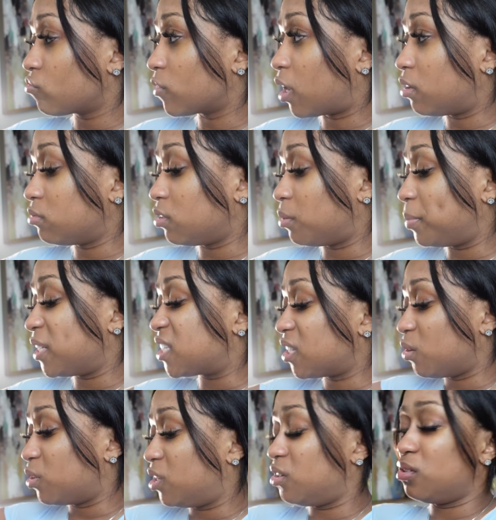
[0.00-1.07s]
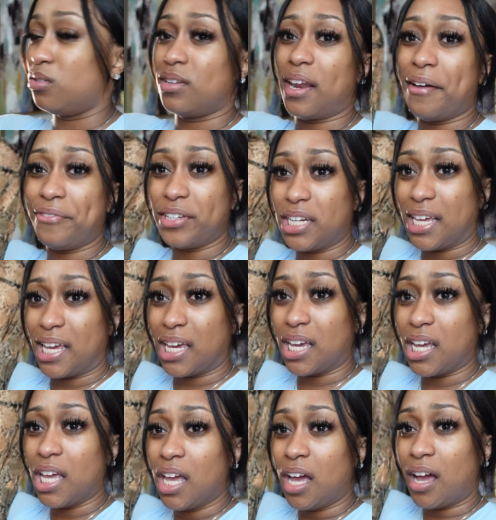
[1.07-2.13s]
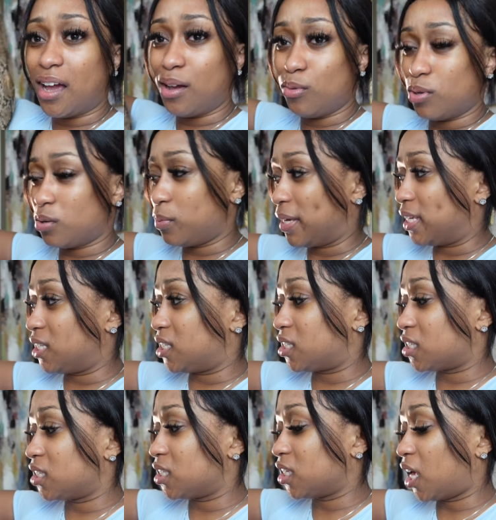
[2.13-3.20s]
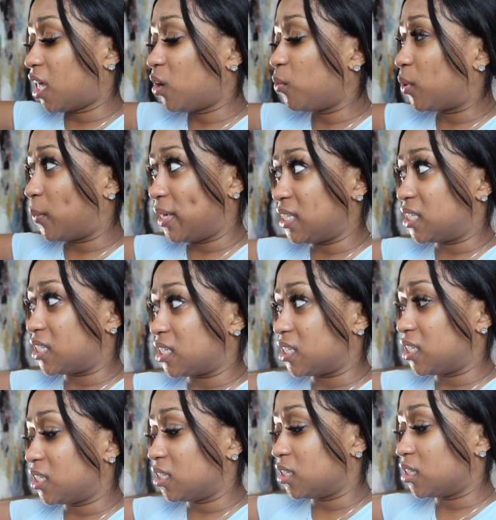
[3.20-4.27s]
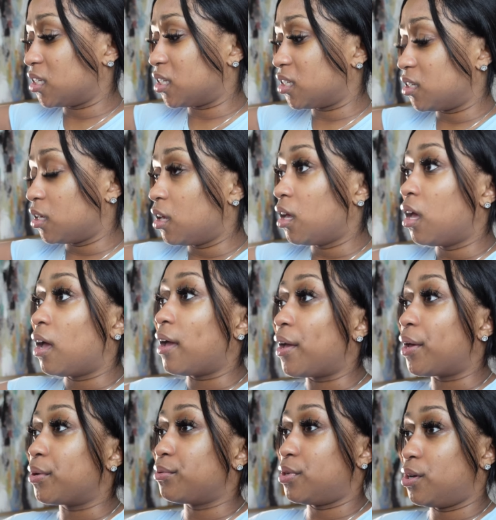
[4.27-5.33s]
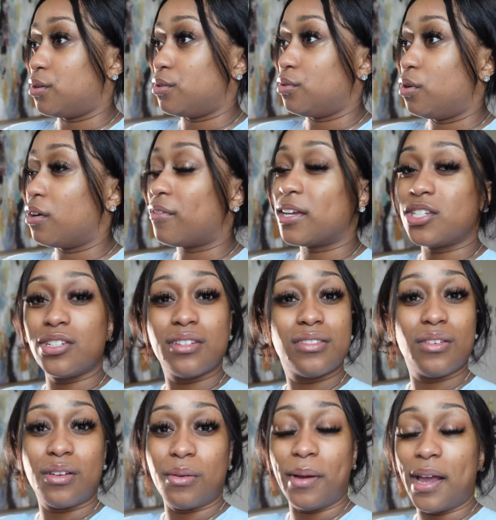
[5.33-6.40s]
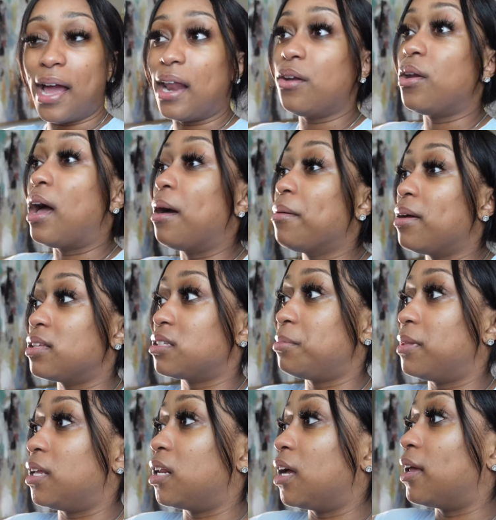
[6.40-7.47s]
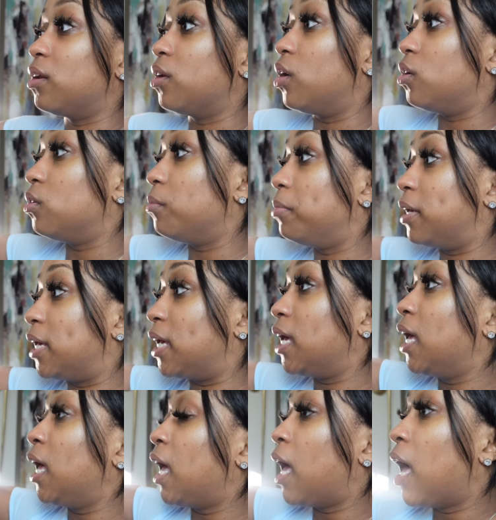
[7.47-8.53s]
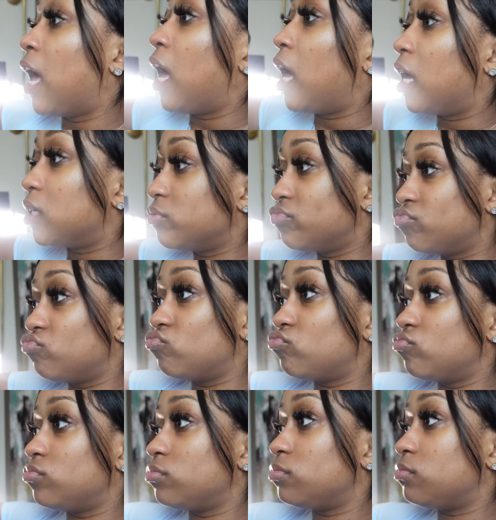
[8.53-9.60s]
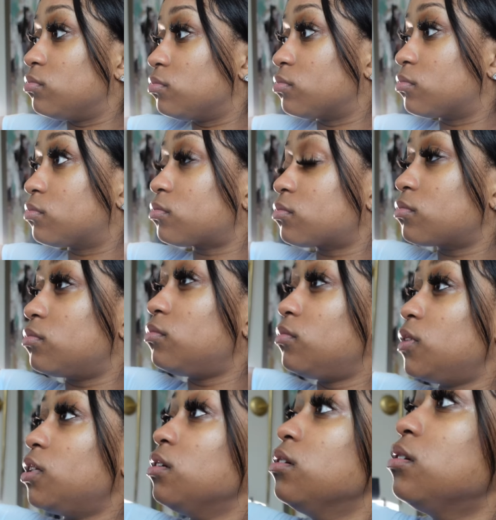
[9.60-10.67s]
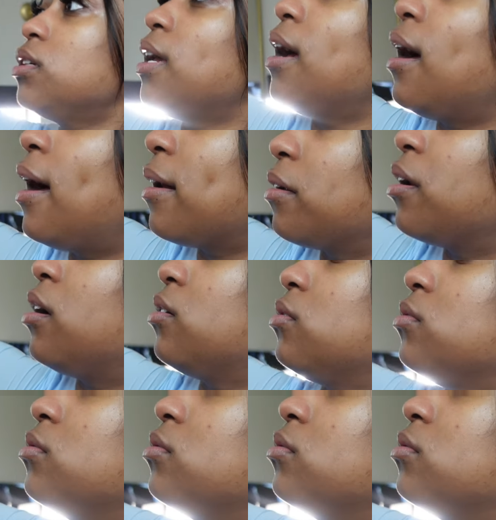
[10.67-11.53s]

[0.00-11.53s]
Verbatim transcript: I don't know, but it's so cute, and I feel like I don't want to waste. I don't want to waste it. I don't know. Or if I should just throw it away. I don't know. I'm contemplating. I don't know. But, mm, yeah, I don't know.